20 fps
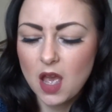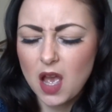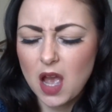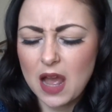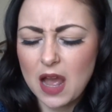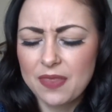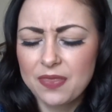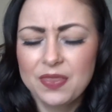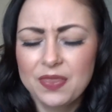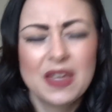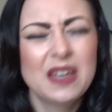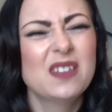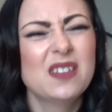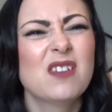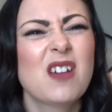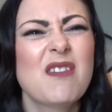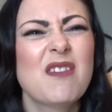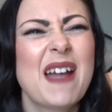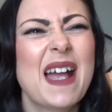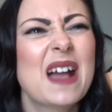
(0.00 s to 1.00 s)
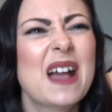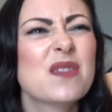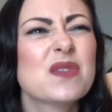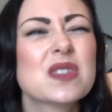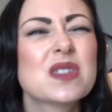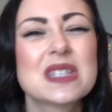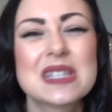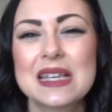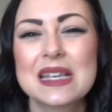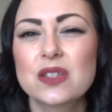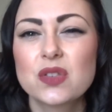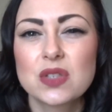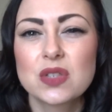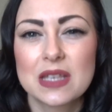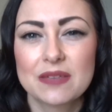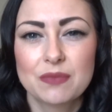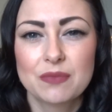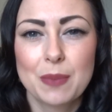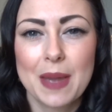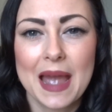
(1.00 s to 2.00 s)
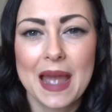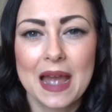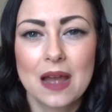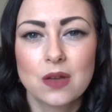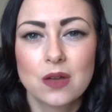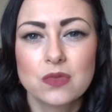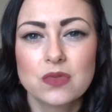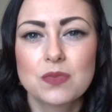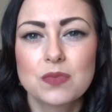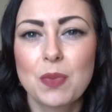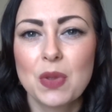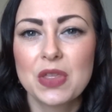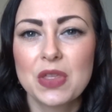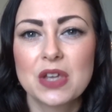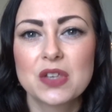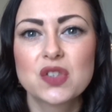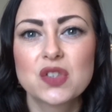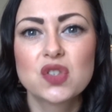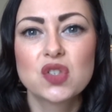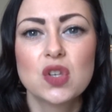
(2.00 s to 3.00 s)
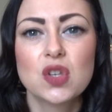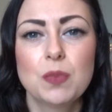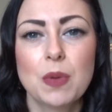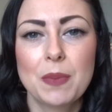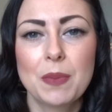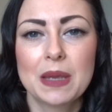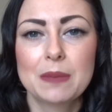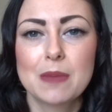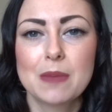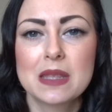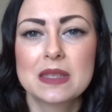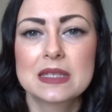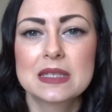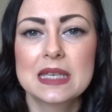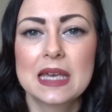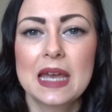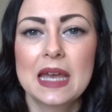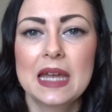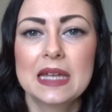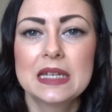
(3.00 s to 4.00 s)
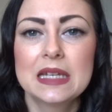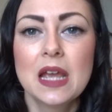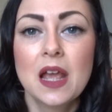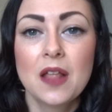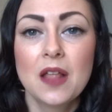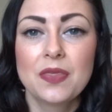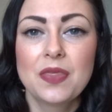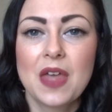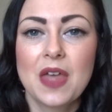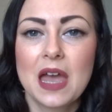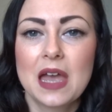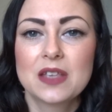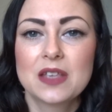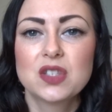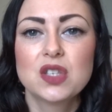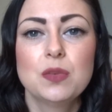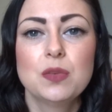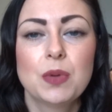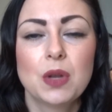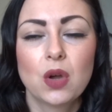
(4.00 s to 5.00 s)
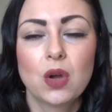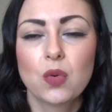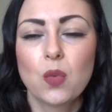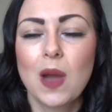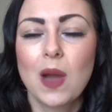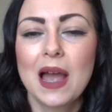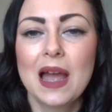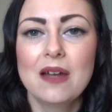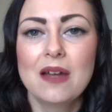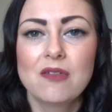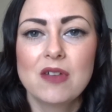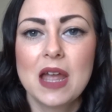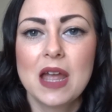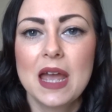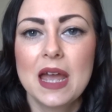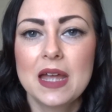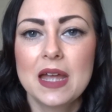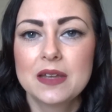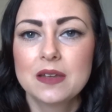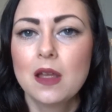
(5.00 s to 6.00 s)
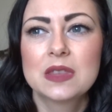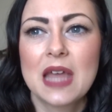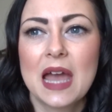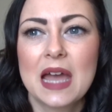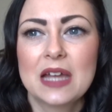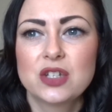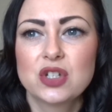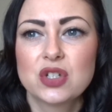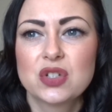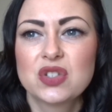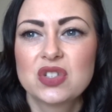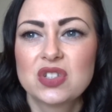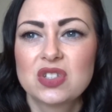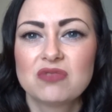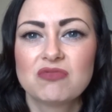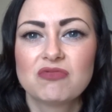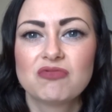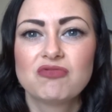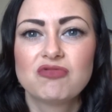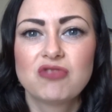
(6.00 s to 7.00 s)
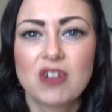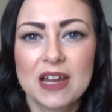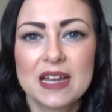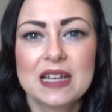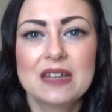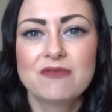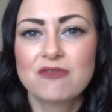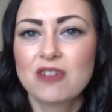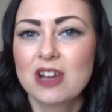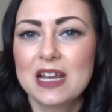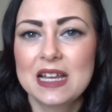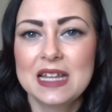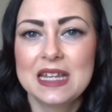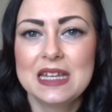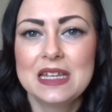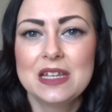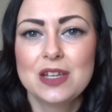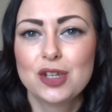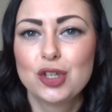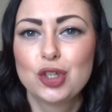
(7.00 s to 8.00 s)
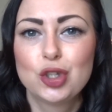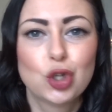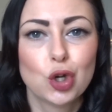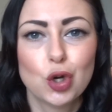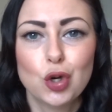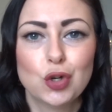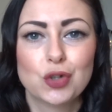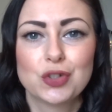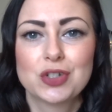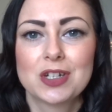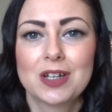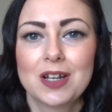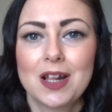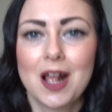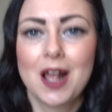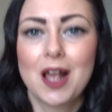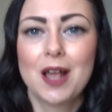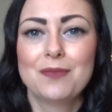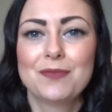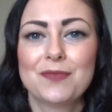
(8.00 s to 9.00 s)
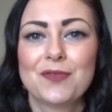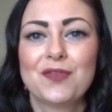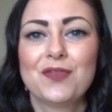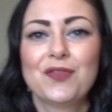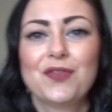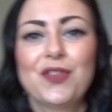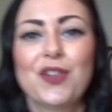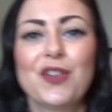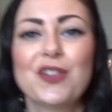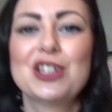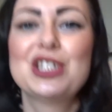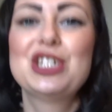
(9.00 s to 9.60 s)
I think they're around £6 or £7, but they're super pigmented, they're super long wearing, they're just really good for a